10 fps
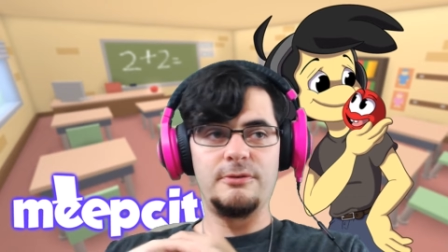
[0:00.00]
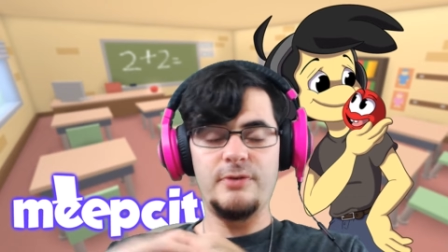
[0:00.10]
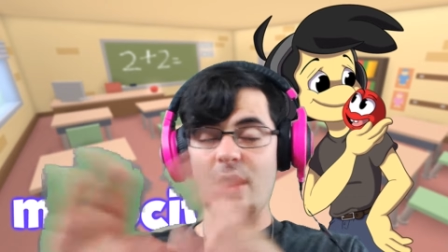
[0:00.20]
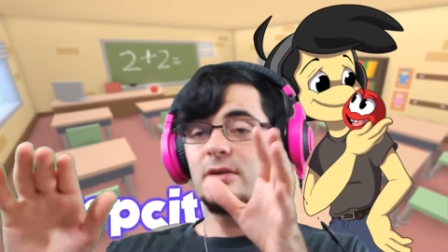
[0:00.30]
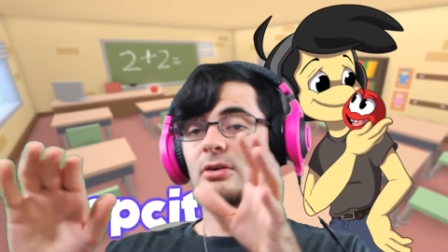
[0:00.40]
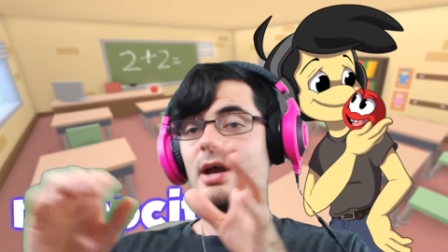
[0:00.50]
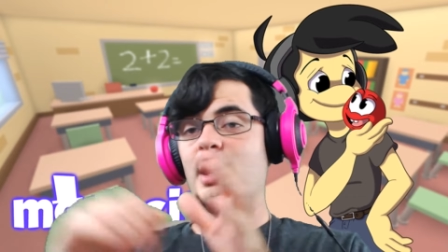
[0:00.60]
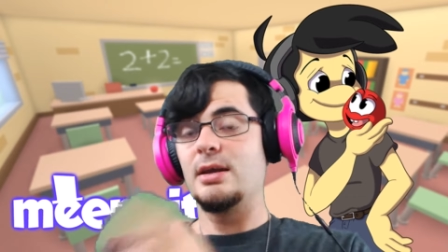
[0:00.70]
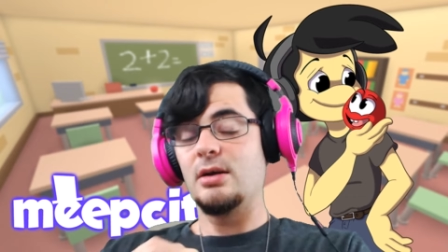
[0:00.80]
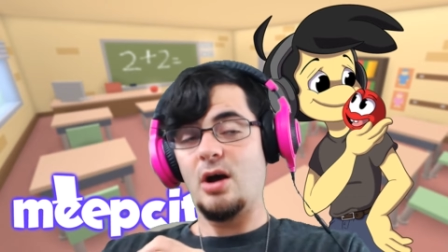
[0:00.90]
Felt
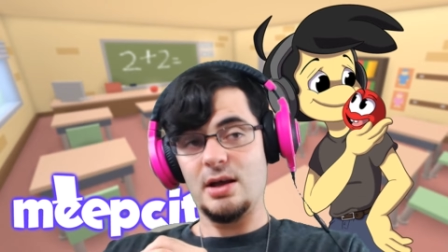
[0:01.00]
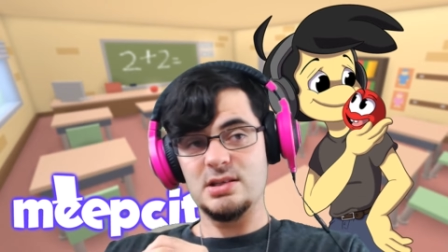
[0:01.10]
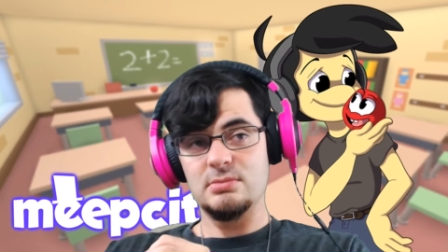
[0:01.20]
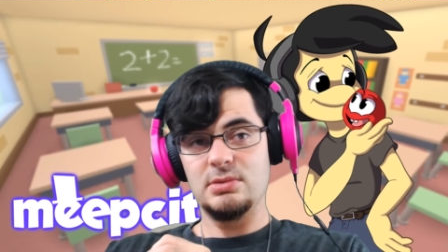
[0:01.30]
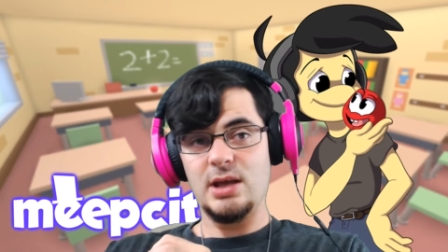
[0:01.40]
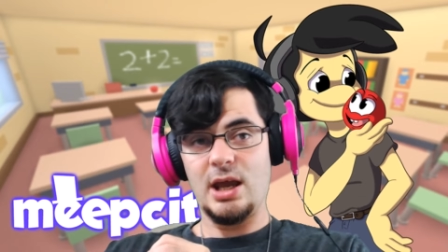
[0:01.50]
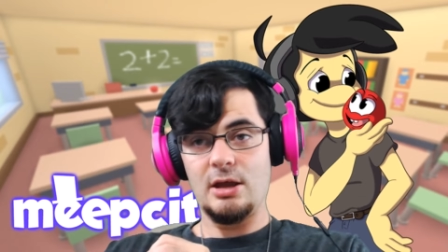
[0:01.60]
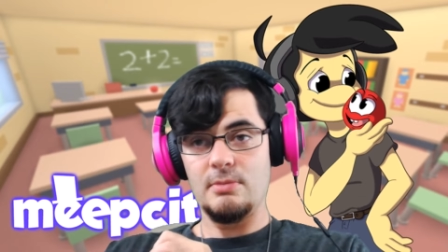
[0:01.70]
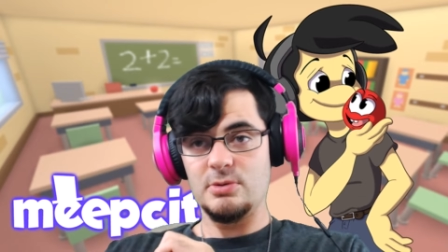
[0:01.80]
great, awesome game.